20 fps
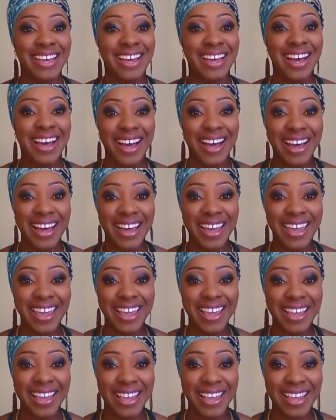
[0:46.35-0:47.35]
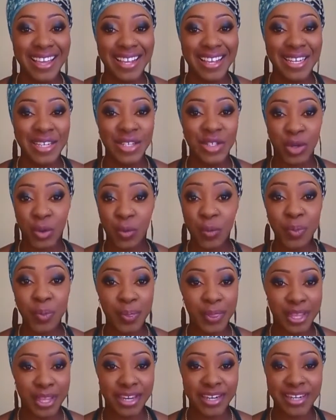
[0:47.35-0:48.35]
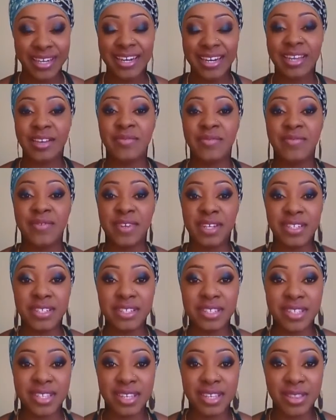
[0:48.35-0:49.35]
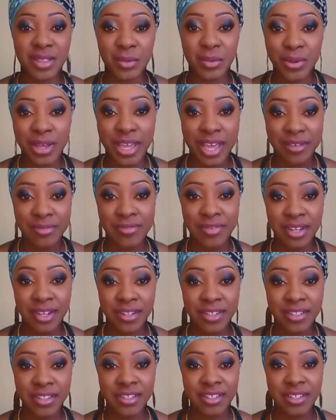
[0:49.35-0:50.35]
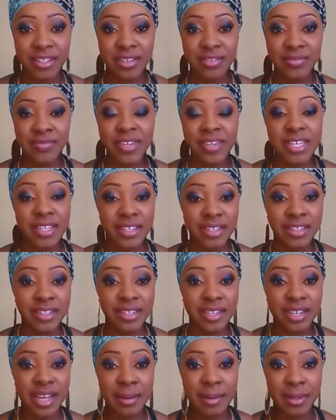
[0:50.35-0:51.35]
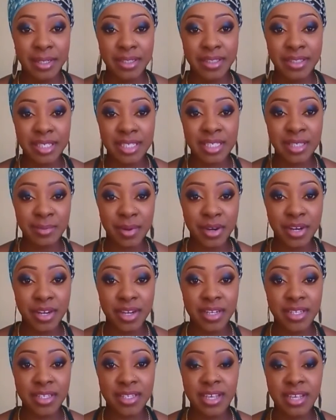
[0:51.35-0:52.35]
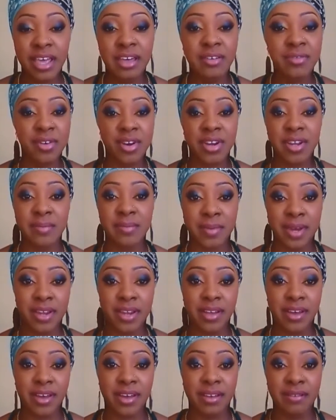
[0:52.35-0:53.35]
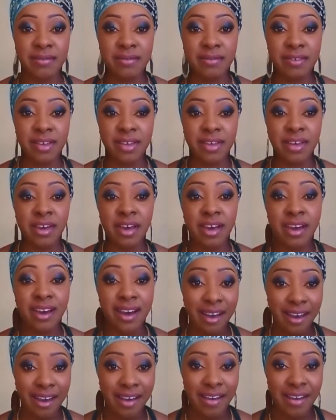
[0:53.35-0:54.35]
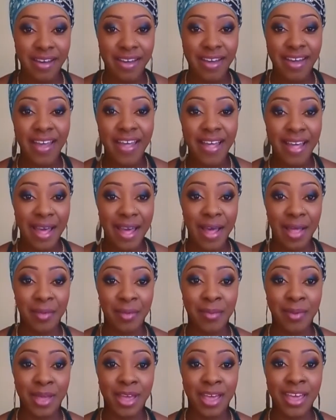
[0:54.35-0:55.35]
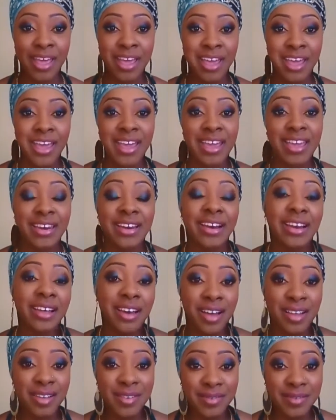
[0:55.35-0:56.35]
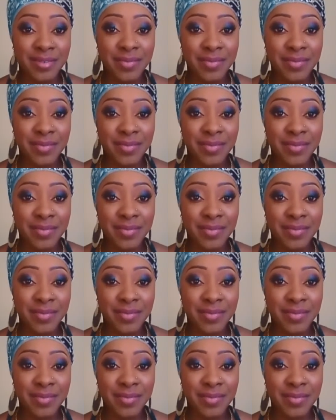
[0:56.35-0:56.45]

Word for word: I don't think that I've felt the way I feel about these products ever in my life. I am in love,